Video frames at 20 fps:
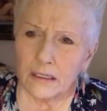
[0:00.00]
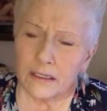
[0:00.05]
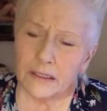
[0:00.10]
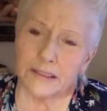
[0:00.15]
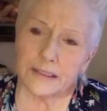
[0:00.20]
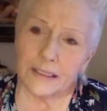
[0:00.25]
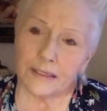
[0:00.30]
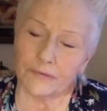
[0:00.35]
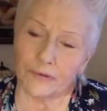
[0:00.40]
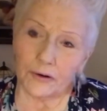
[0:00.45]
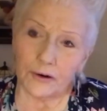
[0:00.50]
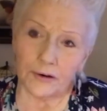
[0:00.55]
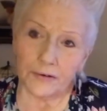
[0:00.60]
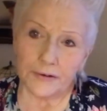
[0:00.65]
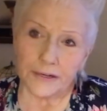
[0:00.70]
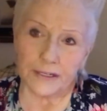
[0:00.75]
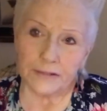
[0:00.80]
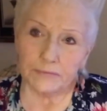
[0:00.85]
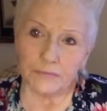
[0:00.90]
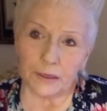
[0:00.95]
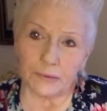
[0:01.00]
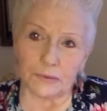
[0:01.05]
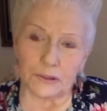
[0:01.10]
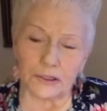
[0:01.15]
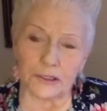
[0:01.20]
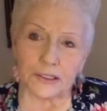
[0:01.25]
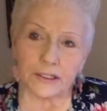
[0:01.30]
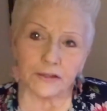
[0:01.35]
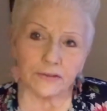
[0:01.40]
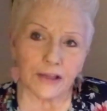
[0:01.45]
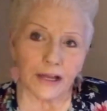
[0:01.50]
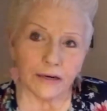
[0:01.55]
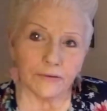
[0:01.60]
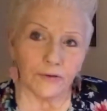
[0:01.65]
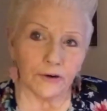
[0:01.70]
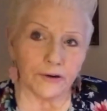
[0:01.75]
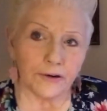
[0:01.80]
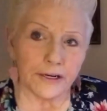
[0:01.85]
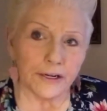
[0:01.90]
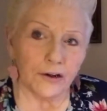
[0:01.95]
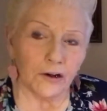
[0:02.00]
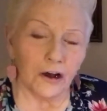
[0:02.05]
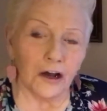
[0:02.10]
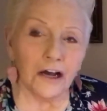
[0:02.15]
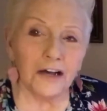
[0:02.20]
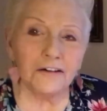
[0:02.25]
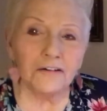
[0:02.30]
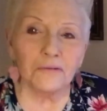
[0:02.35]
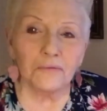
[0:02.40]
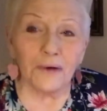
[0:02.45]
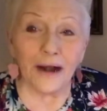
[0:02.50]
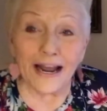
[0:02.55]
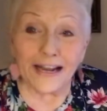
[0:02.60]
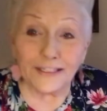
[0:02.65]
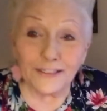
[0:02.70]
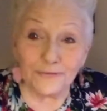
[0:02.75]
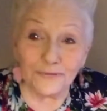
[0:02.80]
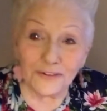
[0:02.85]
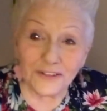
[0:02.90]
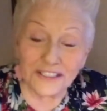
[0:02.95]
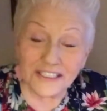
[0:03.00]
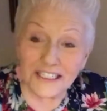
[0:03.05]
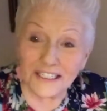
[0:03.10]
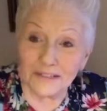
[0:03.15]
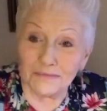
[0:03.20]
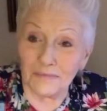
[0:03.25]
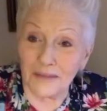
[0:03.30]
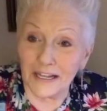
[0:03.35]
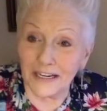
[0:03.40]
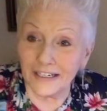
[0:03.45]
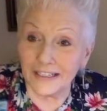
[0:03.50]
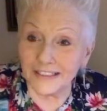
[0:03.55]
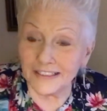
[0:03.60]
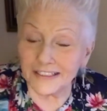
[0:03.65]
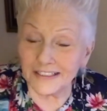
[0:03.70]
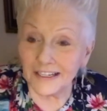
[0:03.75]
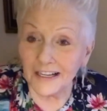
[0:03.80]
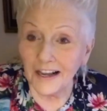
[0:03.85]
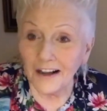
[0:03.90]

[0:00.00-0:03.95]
because I've already ranted for 10 minutes.